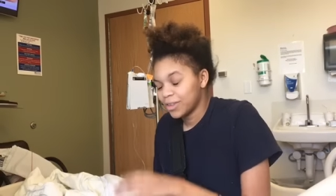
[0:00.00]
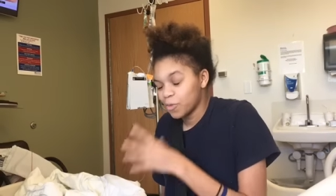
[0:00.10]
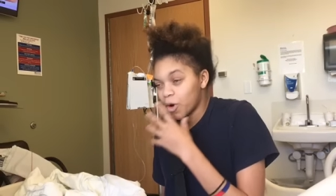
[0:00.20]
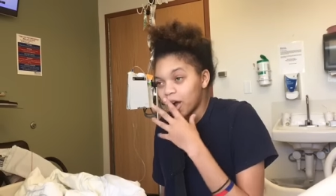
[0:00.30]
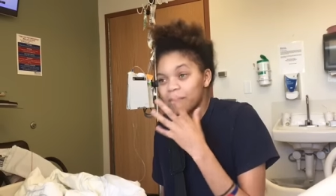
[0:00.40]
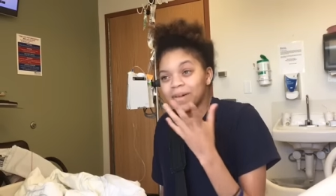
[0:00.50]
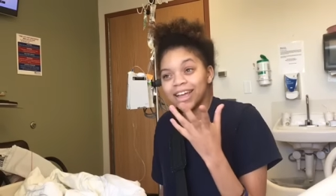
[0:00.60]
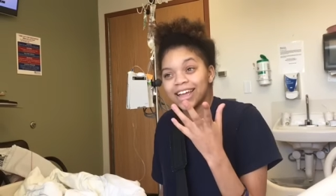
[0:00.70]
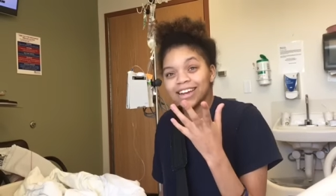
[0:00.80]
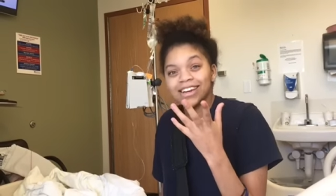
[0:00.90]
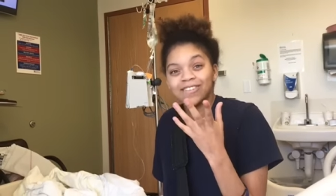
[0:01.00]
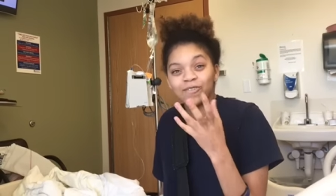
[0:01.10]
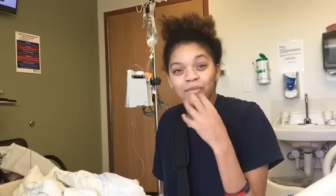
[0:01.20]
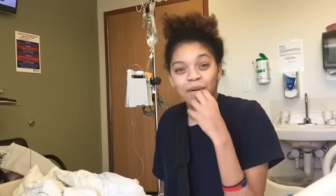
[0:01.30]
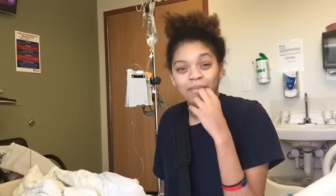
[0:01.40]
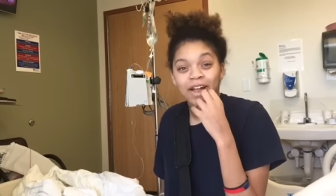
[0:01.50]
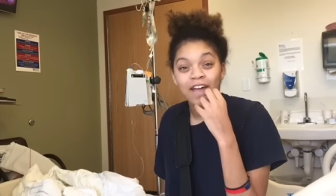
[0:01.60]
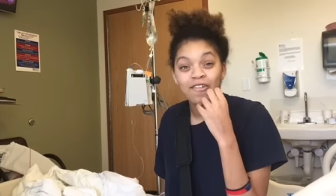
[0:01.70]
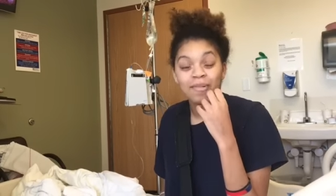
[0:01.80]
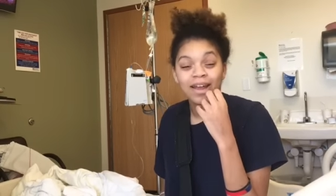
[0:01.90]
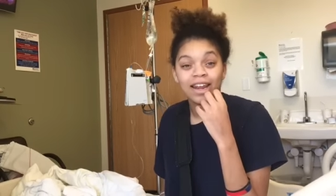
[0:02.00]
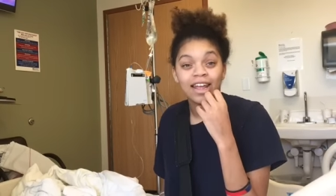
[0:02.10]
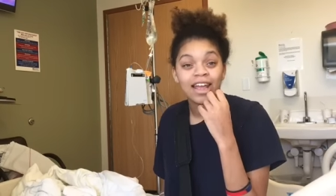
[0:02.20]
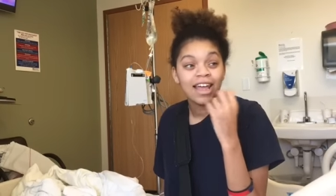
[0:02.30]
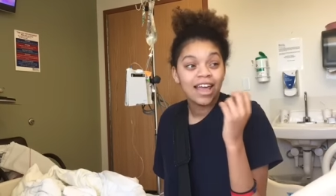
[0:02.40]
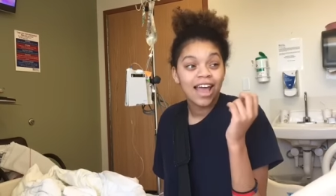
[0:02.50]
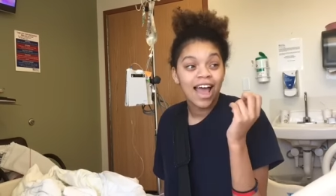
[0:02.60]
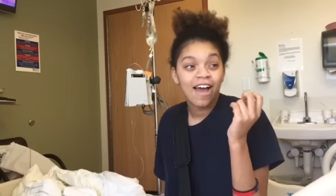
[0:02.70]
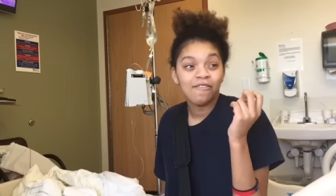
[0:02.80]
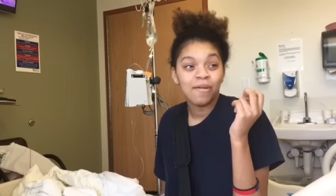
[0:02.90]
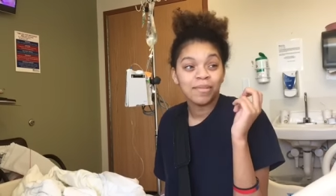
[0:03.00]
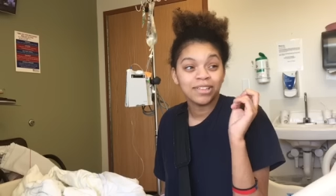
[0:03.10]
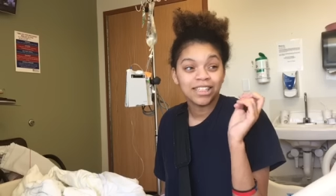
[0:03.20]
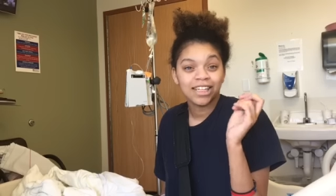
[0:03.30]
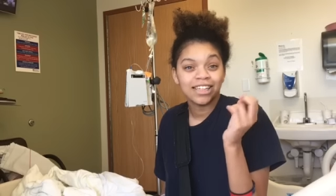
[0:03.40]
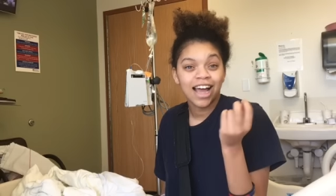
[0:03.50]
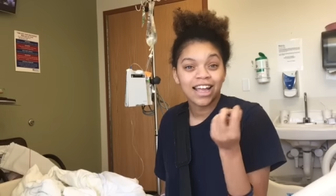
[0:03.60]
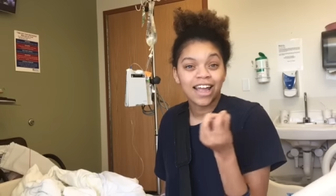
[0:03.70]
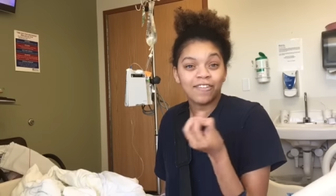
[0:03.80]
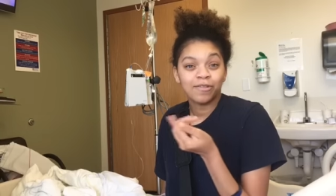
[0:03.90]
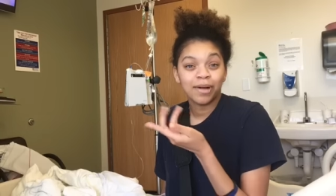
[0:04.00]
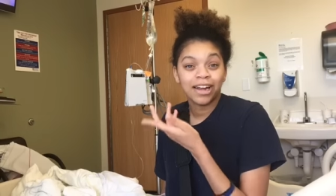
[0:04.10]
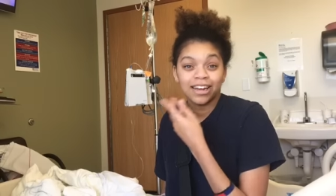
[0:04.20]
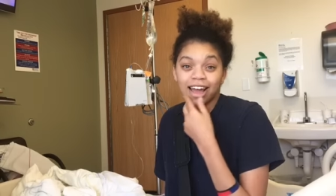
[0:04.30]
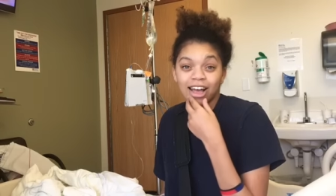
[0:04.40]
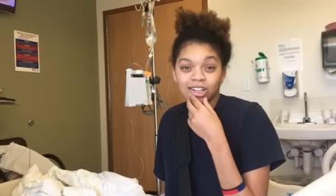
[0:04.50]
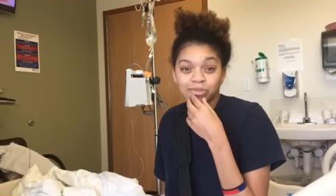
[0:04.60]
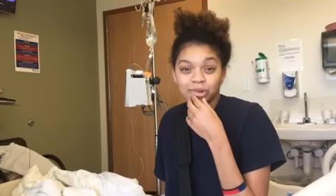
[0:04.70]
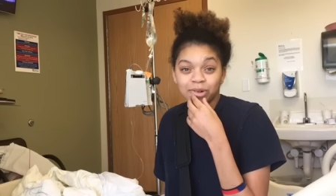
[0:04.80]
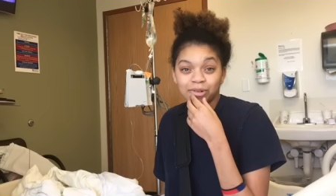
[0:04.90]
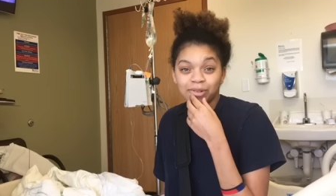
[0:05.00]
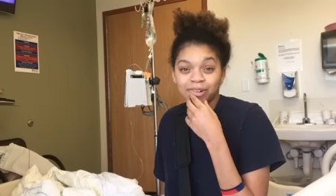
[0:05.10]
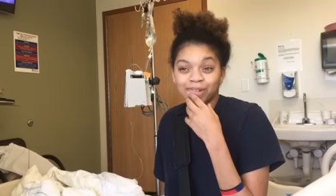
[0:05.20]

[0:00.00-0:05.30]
woke up again, remember everybody, I remember seeing Naya, everybody in the hospital,